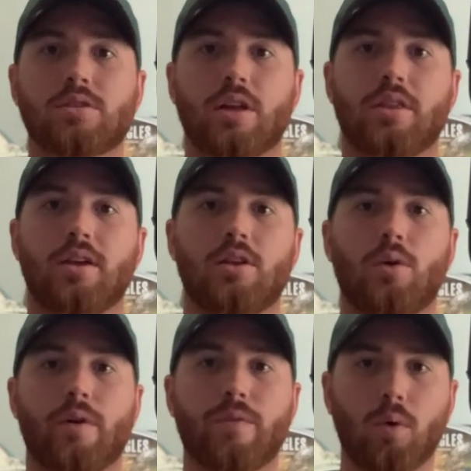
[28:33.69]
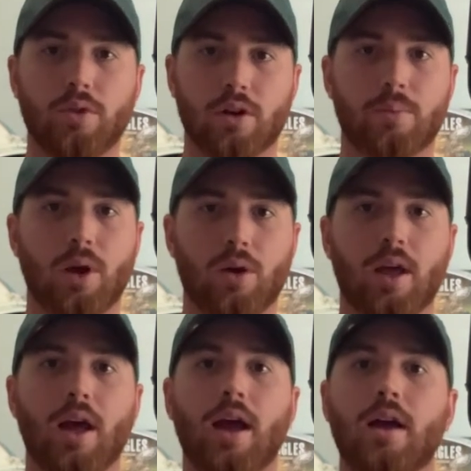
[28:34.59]
I think going forward they're going to be
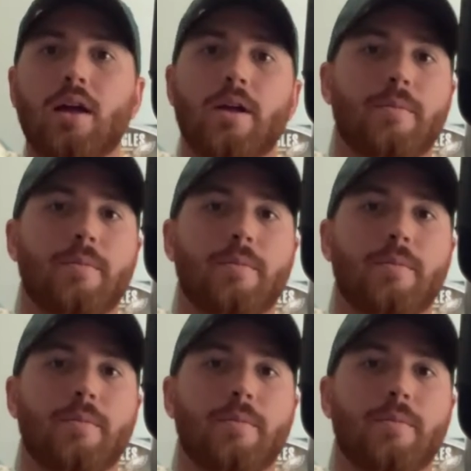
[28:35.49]
okay.